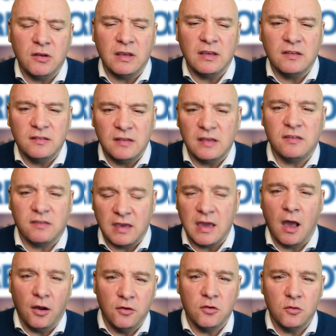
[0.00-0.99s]

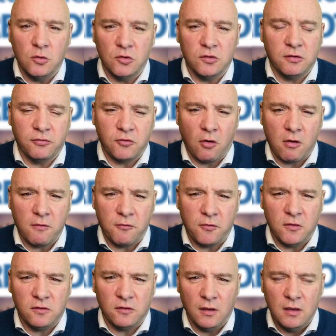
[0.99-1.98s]
existing underwater
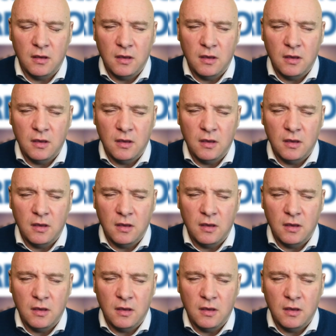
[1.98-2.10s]
photographers.